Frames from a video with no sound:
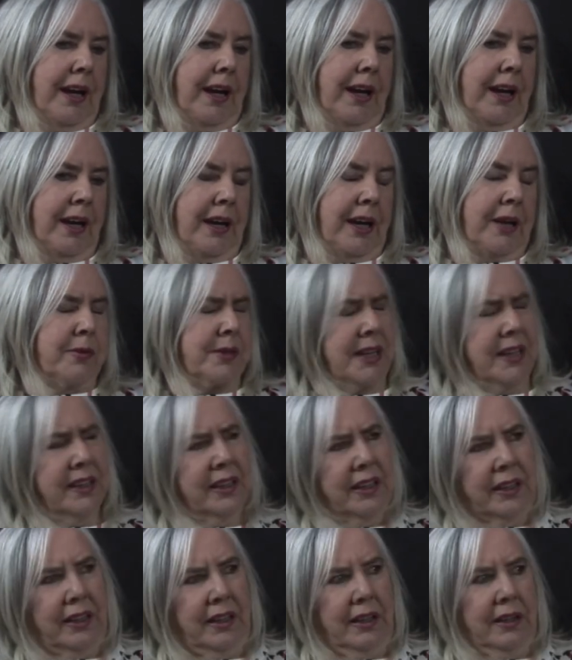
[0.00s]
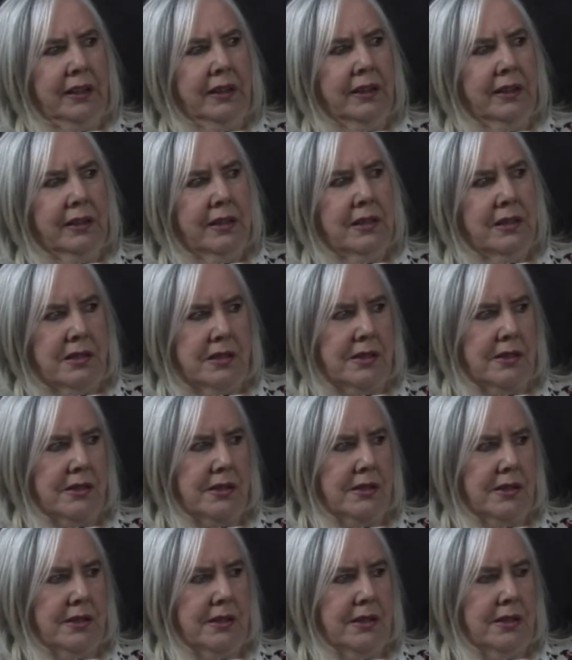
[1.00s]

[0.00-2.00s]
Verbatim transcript: Uh, it was like a Kalian house.